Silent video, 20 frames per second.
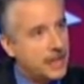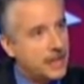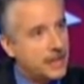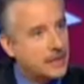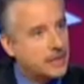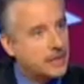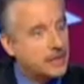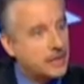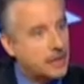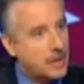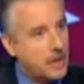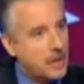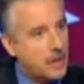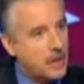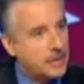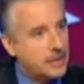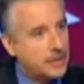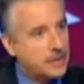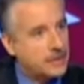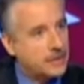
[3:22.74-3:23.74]
through the
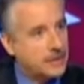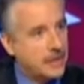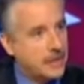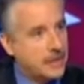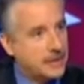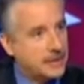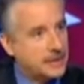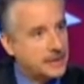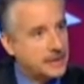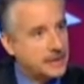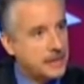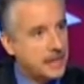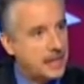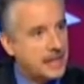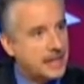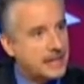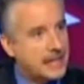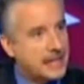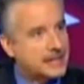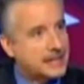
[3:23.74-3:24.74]
carbon credits.
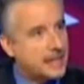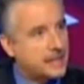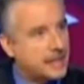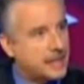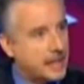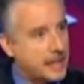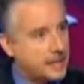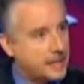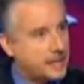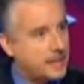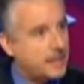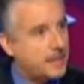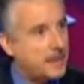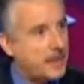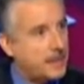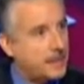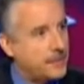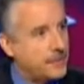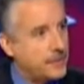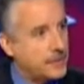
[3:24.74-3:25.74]
That's how they're able to
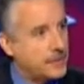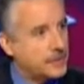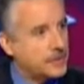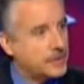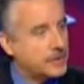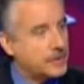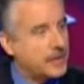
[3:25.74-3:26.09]
buy votes. So